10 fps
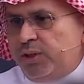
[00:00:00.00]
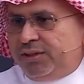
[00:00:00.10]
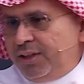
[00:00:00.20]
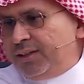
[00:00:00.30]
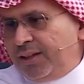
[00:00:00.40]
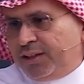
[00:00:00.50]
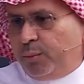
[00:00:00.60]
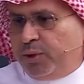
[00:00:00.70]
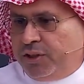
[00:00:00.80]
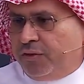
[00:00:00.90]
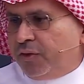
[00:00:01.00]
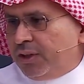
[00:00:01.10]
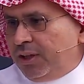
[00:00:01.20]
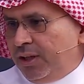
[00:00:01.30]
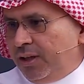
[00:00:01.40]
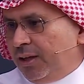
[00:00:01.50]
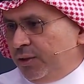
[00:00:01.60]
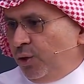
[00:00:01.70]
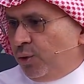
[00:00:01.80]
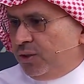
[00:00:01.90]
We see it a little bit differently
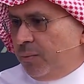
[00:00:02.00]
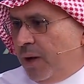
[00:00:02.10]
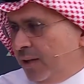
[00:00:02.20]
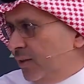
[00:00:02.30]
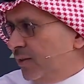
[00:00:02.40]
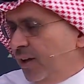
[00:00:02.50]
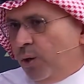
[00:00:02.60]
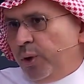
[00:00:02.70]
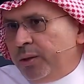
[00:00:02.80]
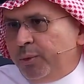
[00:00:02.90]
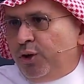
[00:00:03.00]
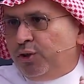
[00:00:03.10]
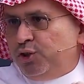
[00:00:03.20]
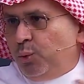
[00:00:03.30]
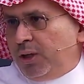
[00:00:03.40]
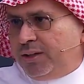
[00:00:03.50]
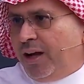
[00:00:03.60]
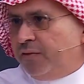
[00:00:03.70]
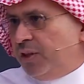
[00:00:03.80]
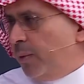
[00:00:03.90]
that you know, demand is going to win because you will not
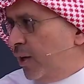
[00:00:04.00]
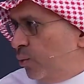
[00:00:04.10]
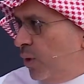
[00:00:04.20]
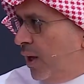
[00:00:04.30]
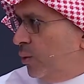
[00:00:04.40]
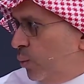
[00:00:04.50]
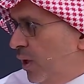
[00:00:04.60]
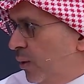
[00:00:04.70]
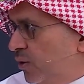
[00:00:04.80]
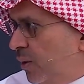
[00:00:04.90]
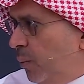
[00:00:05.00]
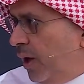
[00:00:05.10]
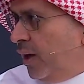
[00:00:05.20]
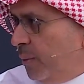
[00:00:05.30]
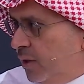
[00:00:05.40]
have demand without, without supply.